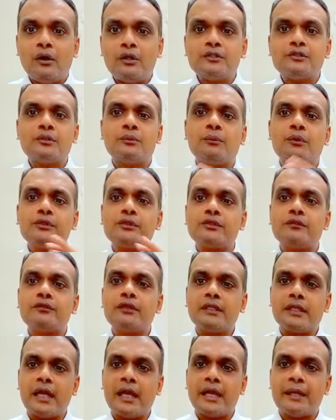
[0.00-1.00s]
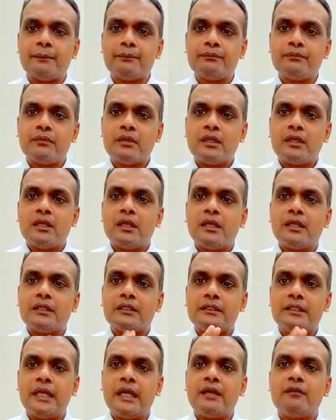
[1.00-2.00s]
Also, most of the time,
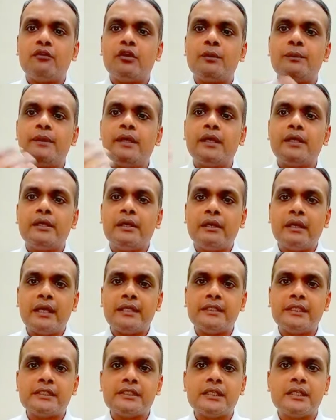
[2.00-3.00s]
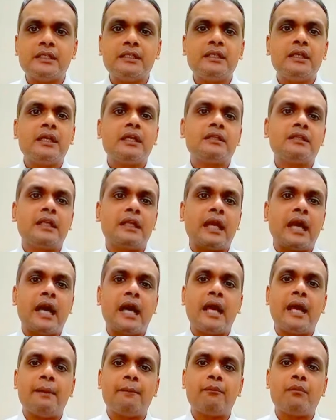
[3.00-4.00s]
there would be a realization that
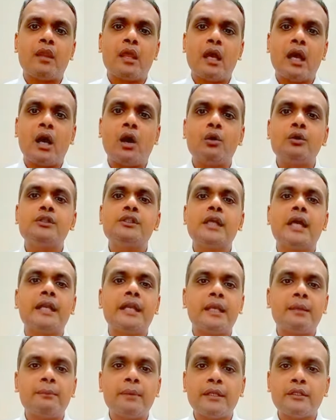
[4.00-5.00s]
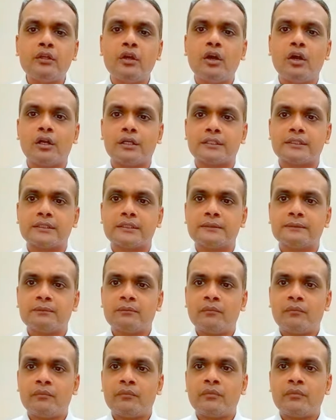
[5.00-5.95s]
I am outshining my thoughts.